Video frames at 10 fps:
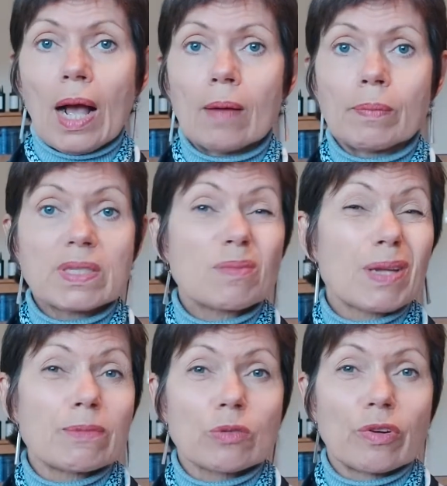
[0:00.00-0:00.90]
but
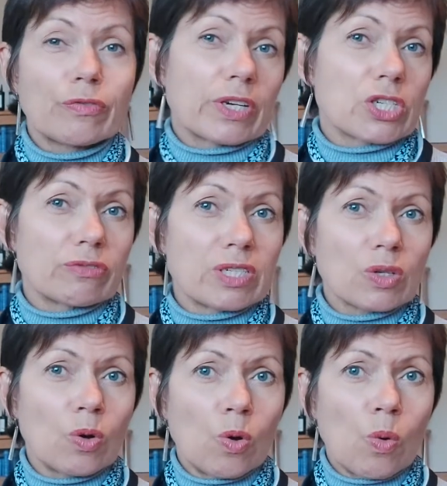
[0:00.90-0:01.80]
sometimes a refresher
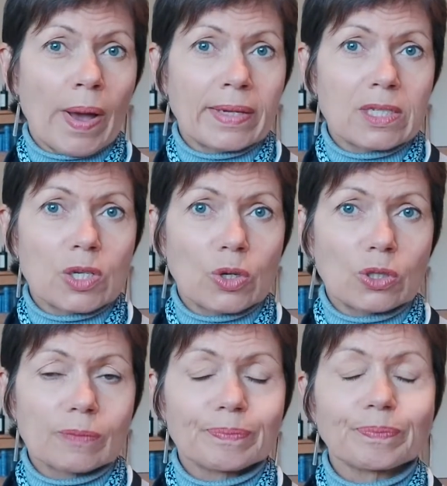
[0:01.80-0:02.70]
is always good.